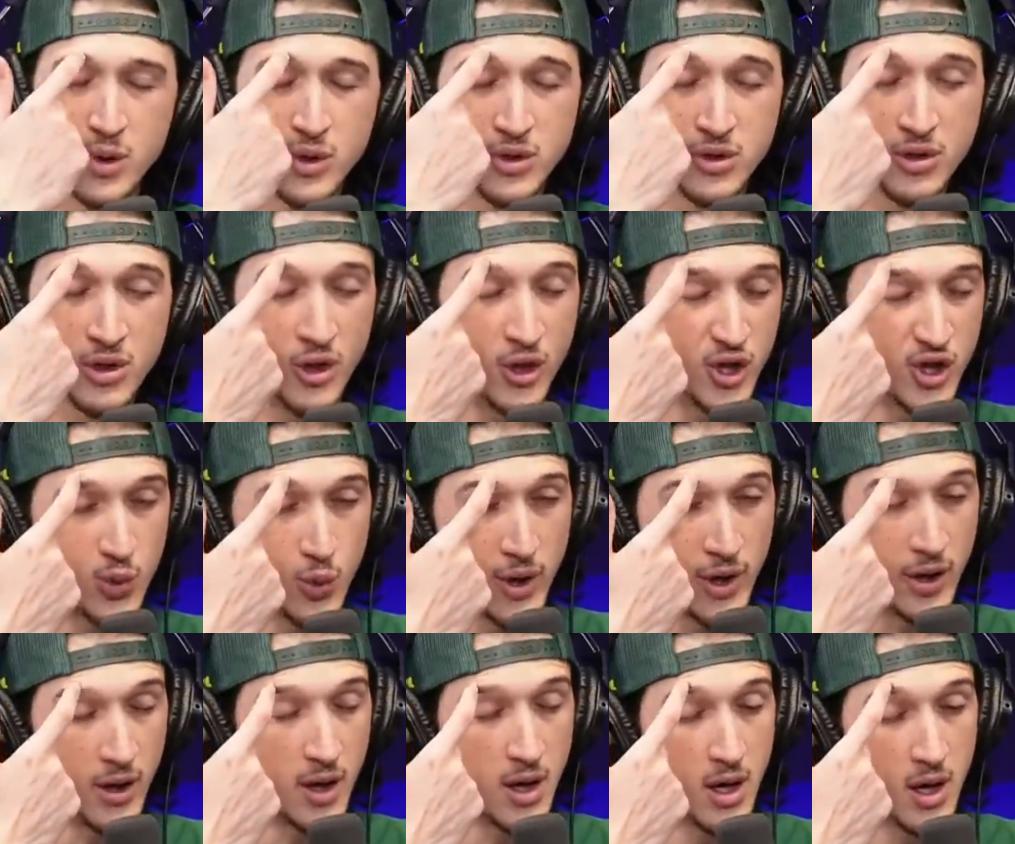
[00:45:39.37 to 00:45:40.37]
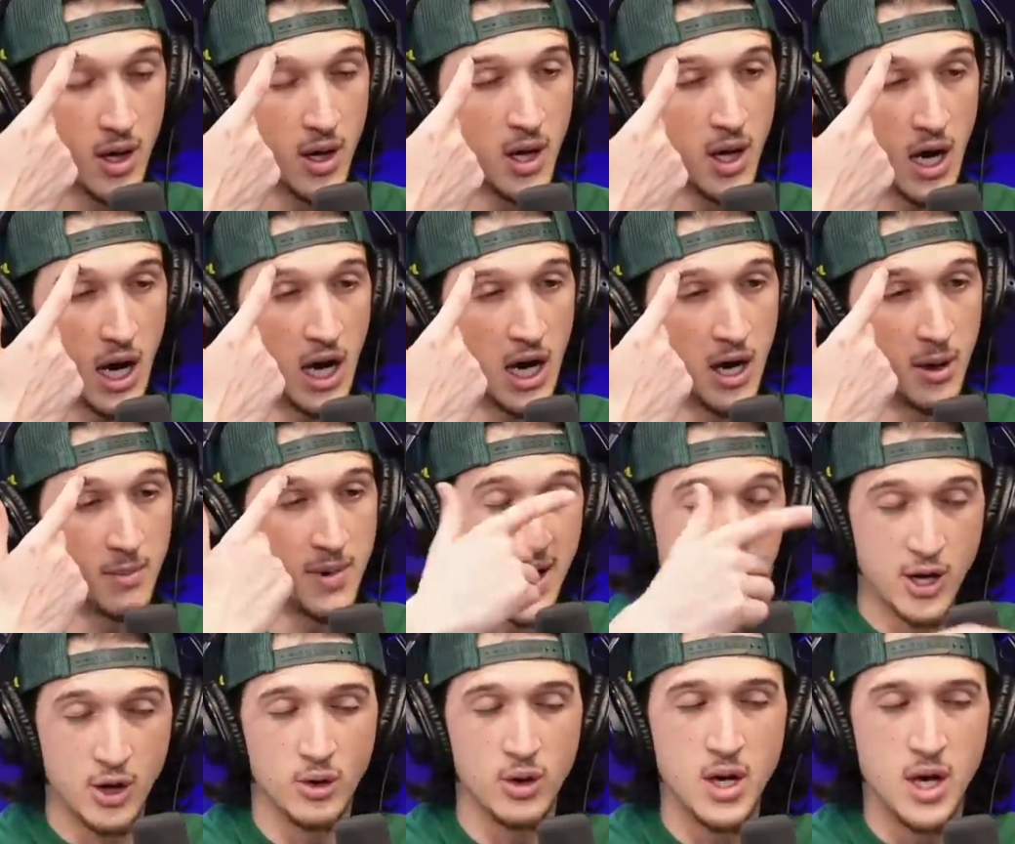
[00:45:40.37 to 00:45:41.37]
Twizzlers a little sweeter. Yeah. Um.
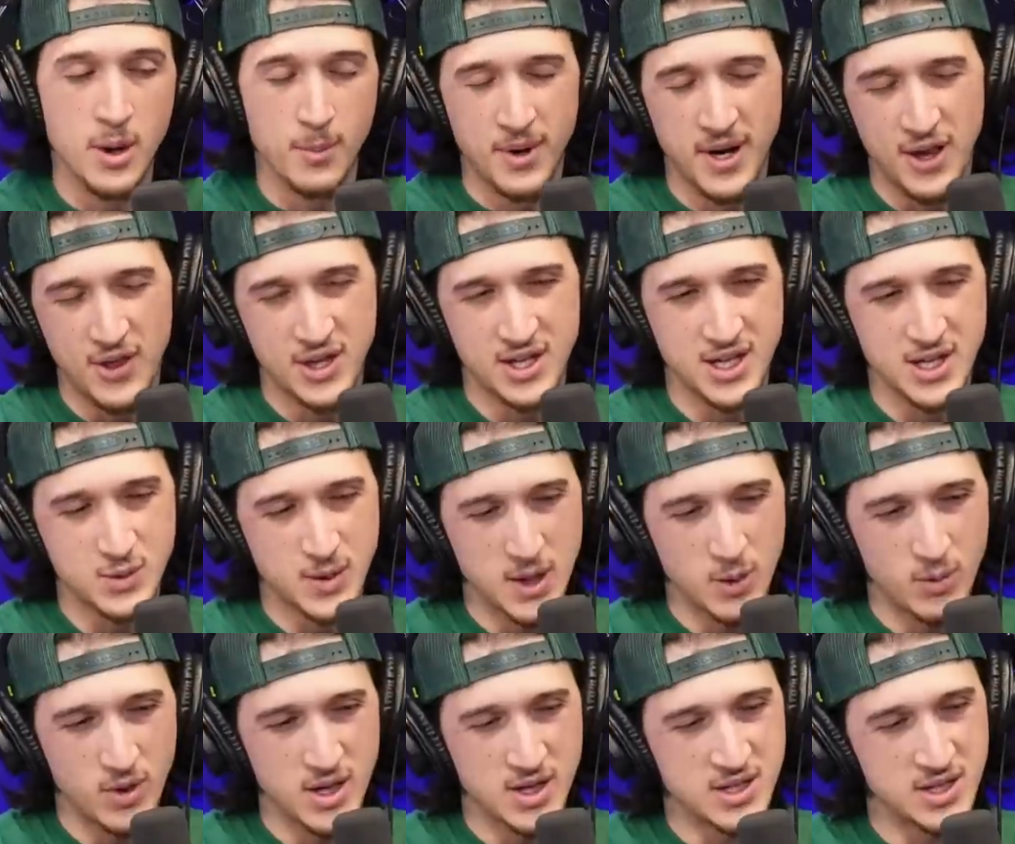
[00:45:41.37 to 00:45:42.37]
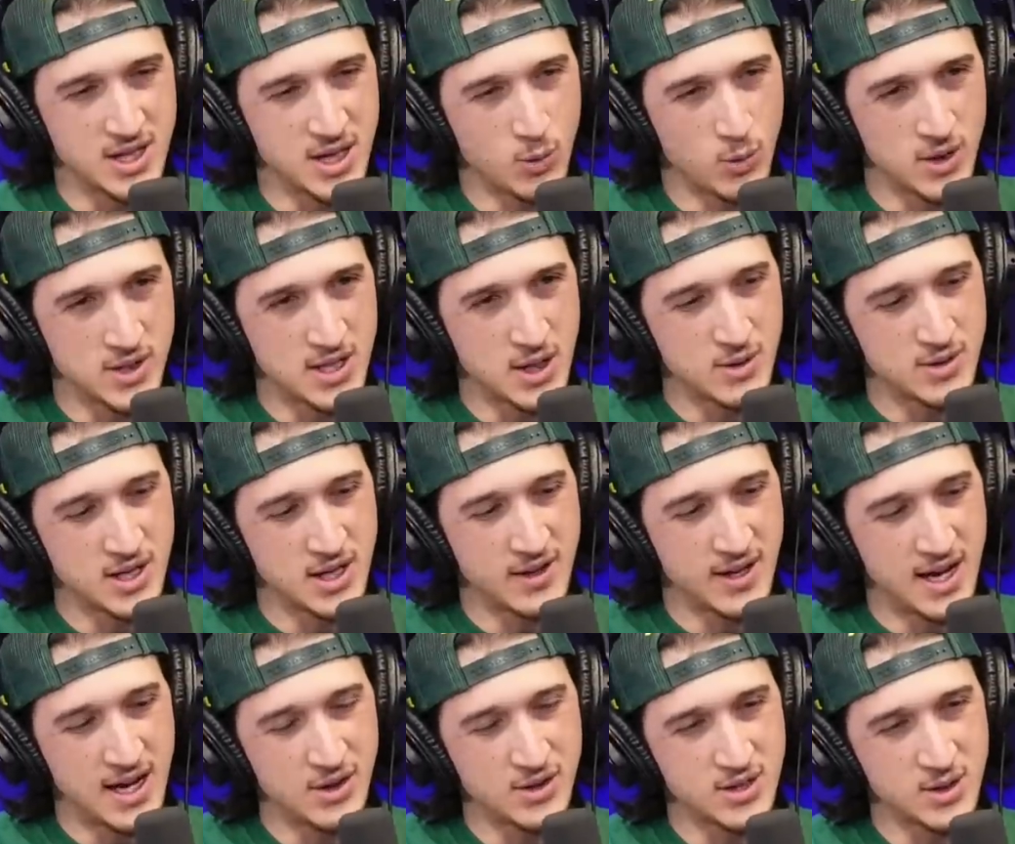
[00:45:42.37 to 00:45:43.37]
Anywho, but I think that's what it was. And like once I was out of
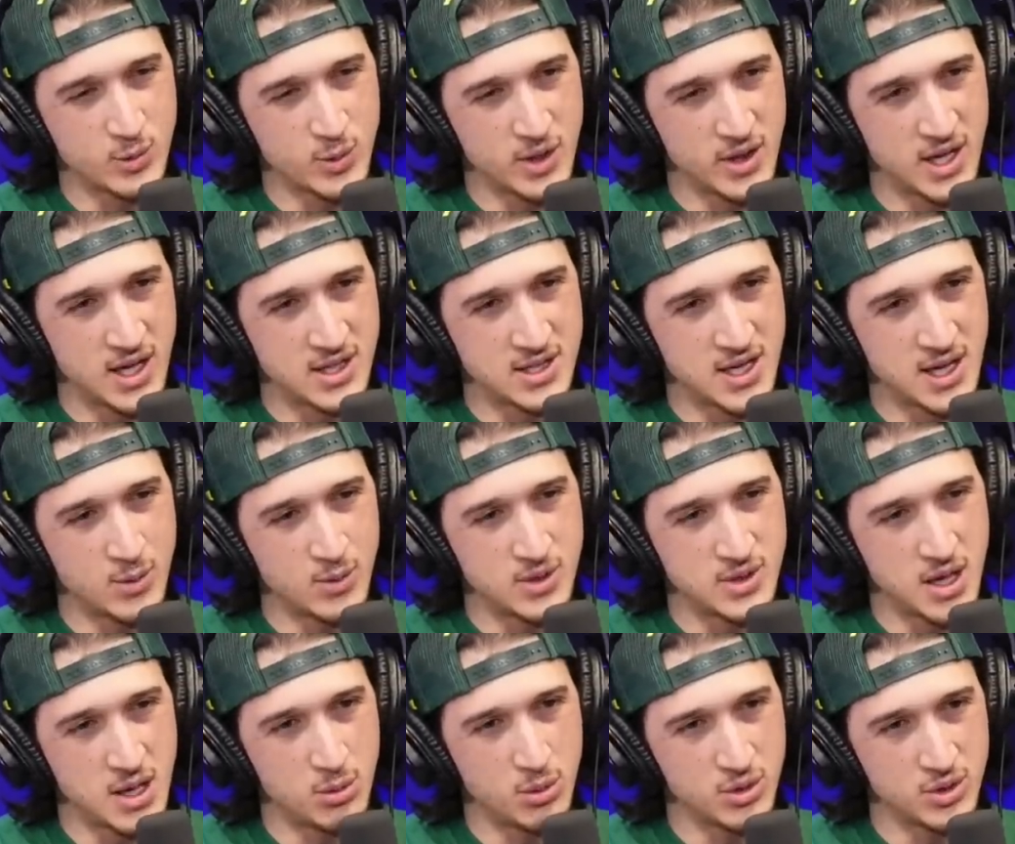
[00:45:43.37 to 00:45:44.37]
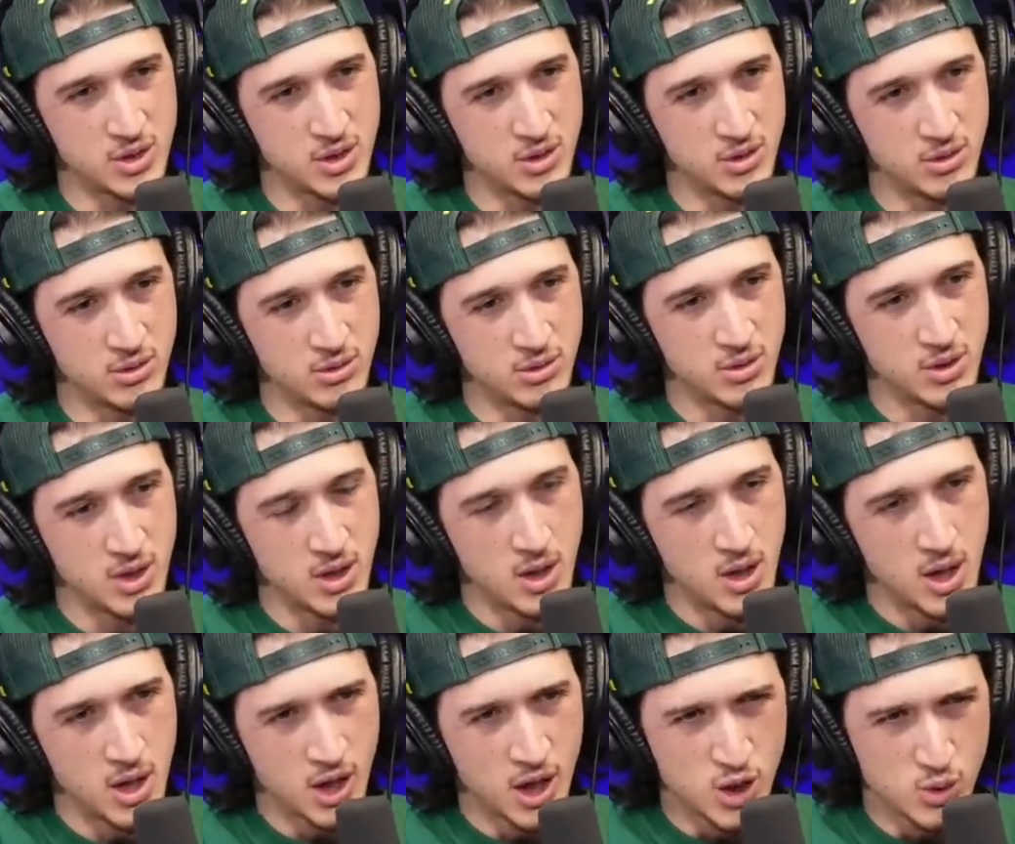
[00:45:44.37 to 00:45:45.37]
the house and realized I was able to
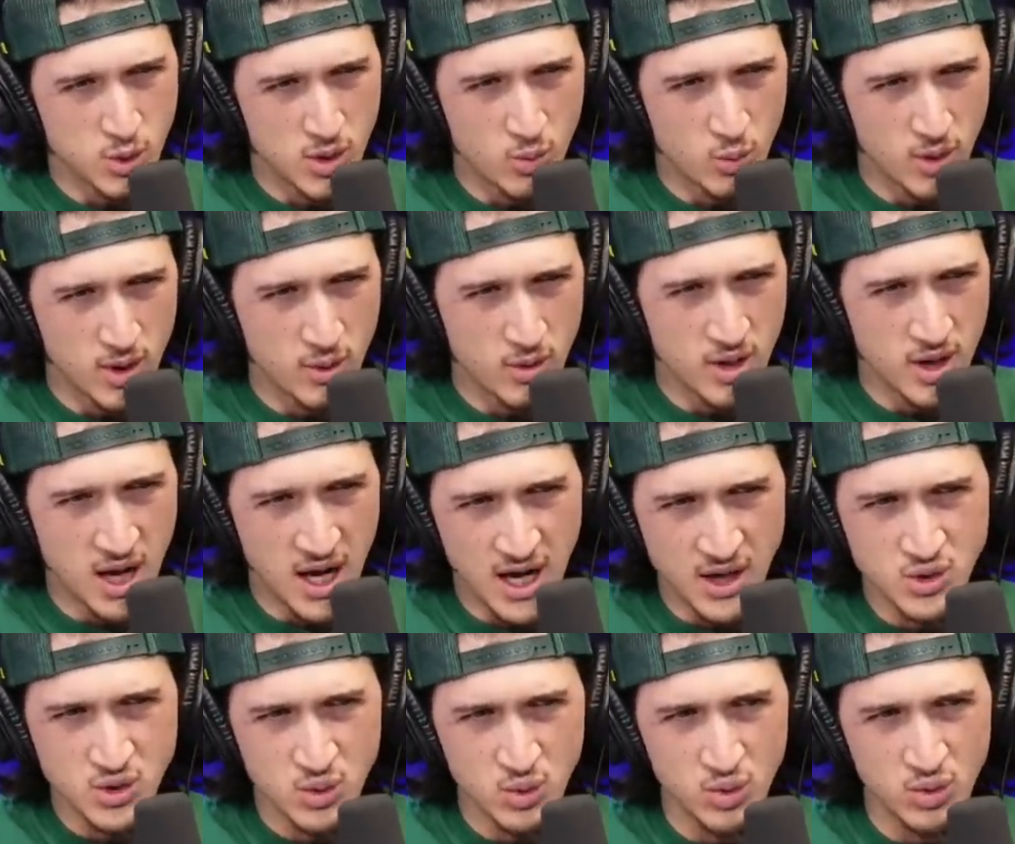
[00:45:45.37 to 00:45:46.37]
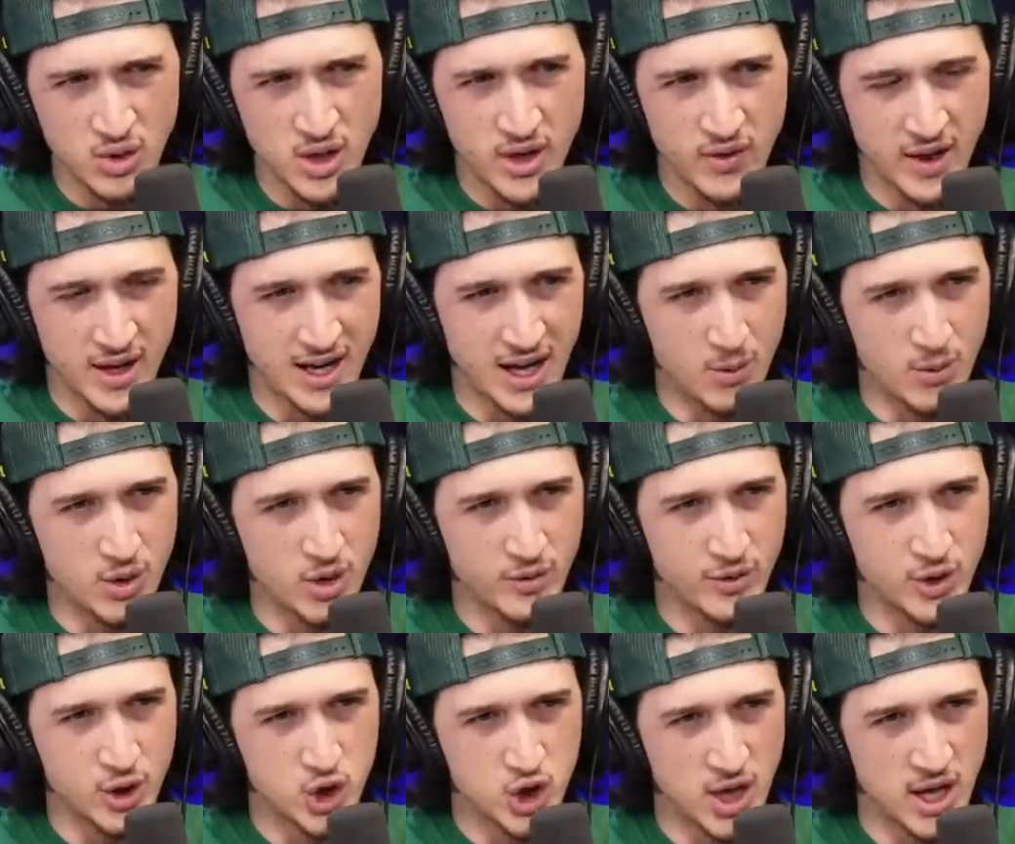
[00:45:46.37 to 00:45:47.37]
because when we were in high school and like I went
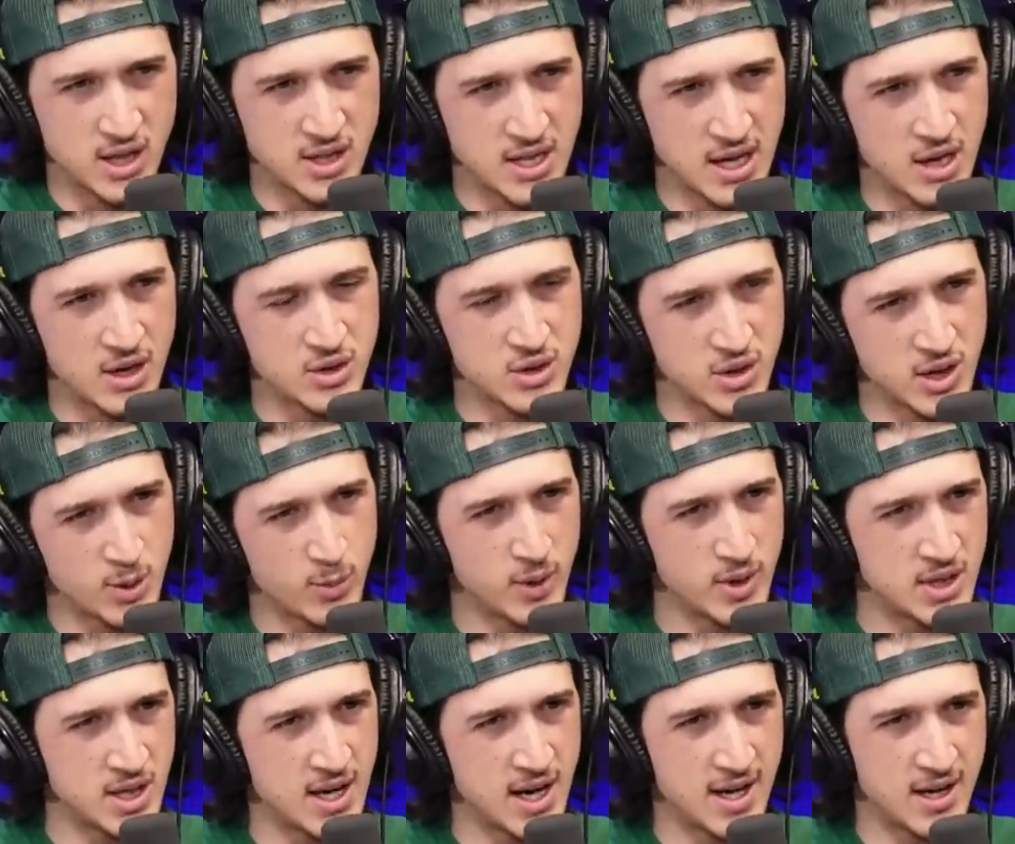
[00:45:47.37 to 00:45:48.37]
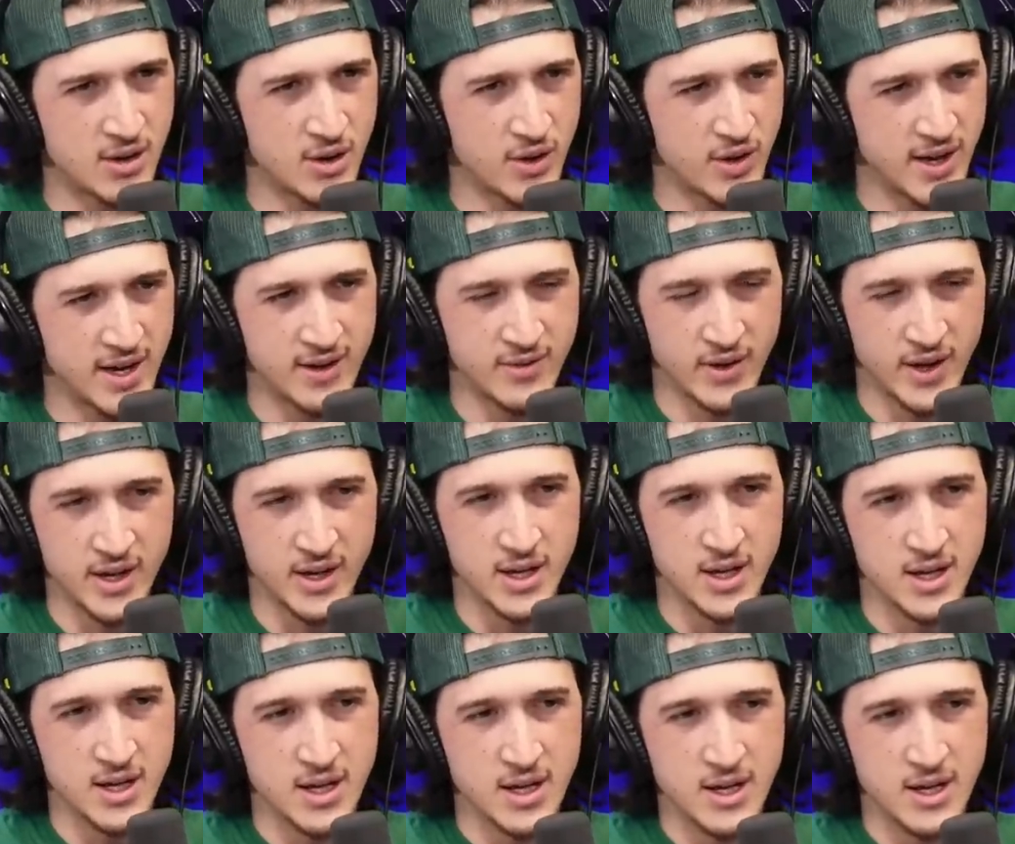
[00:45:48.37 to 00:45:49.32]
over to Jake's house or like we did any other thing, like